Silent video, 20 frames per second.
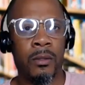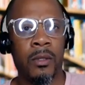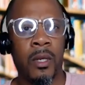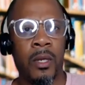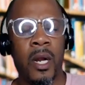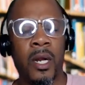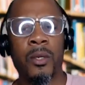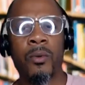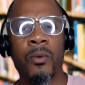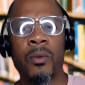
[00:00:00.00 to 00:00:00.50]

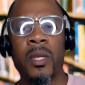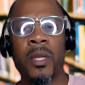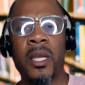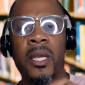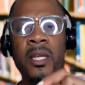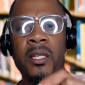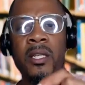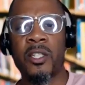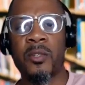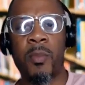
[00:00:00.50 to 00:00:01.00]
Are you
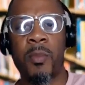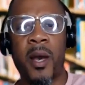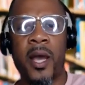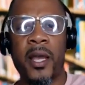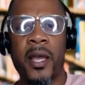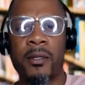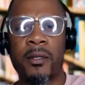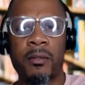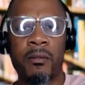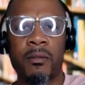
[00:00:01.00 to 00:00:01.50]

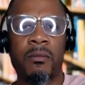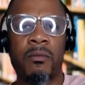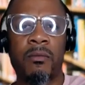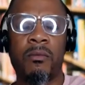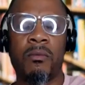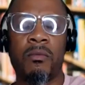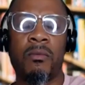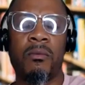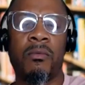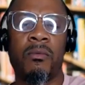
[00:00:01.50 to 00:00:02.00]
inspired
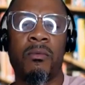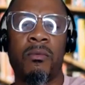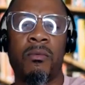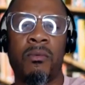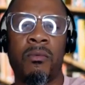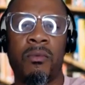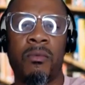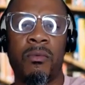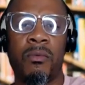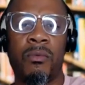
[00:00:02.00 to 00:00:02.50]

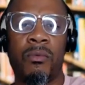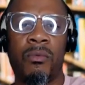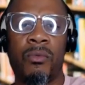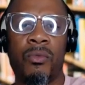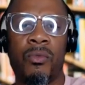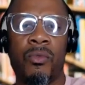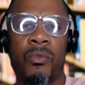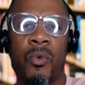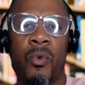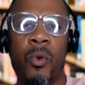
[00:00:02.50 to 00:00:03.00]

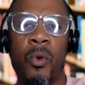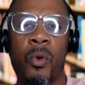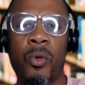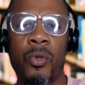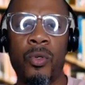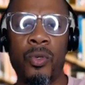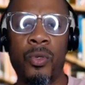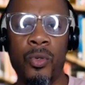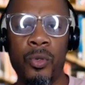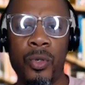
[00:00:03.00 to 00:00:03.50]

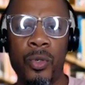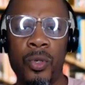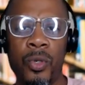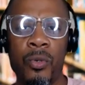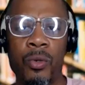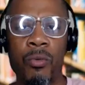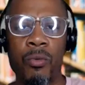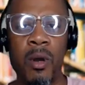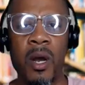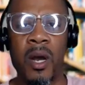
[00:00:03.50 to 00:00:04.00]
or do
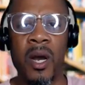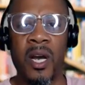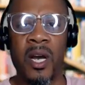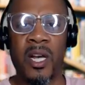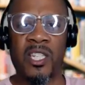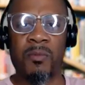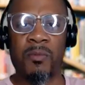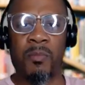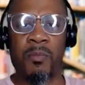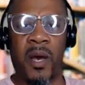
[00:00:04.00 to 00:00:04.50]
you
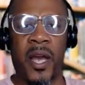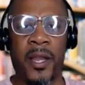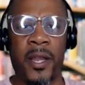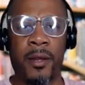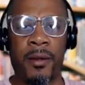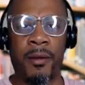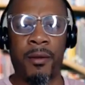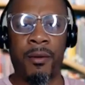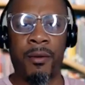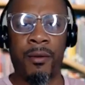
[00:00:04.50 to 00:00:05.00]
aspire?
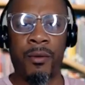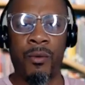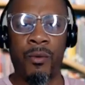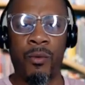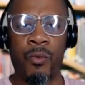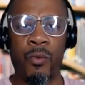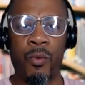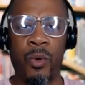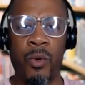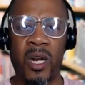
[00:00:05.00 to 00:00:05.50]

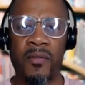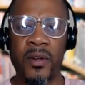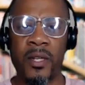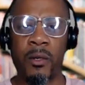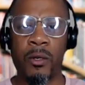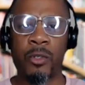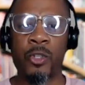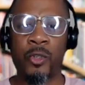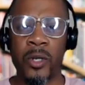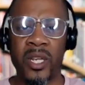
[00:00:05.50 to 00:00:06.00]
Whatever your
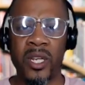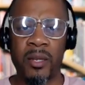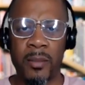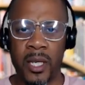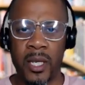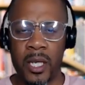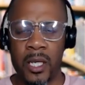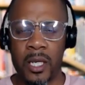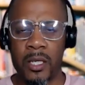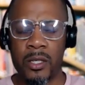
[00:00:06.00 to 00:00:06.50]
dream
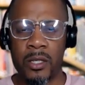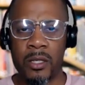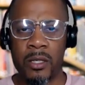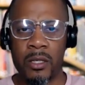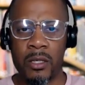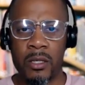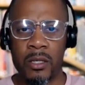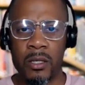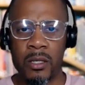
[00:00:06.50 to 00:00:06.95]
is,